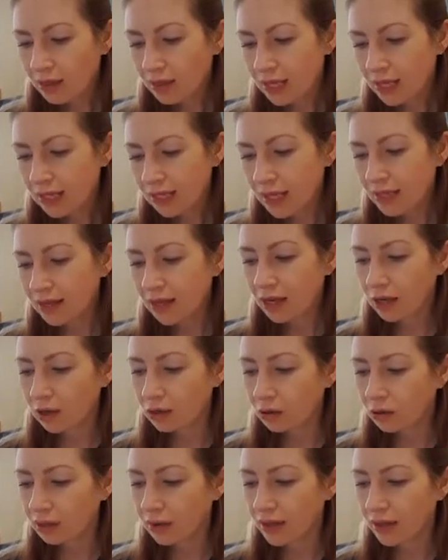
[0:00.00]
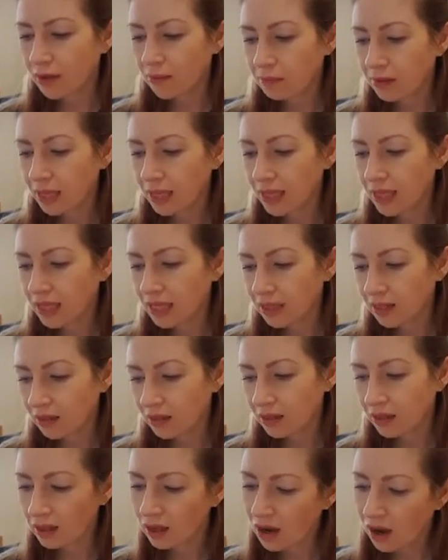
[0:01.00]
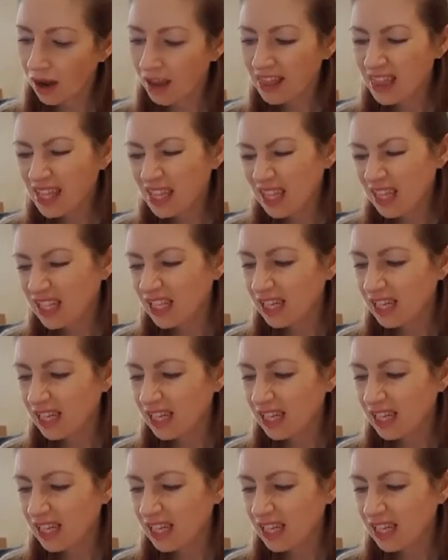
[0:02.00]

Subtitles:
They say they're cool with it, but I think they